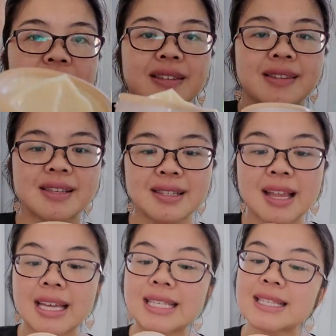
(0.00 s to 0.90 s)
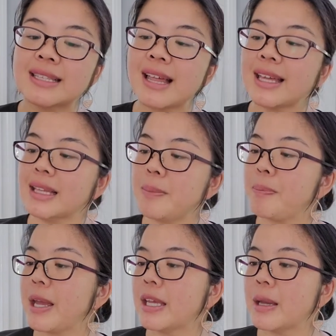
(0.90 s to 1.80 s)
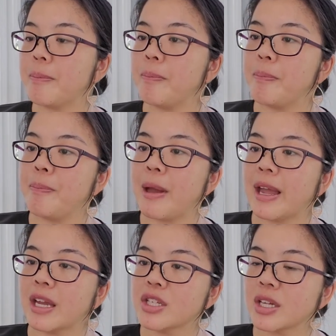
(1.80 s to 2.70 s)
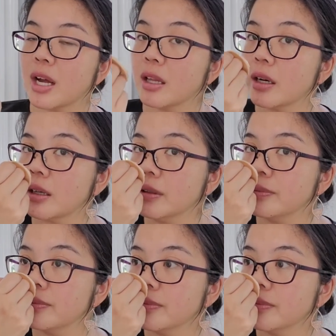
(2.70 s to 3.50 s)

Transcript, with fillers: It's this like slightly pinky beige color.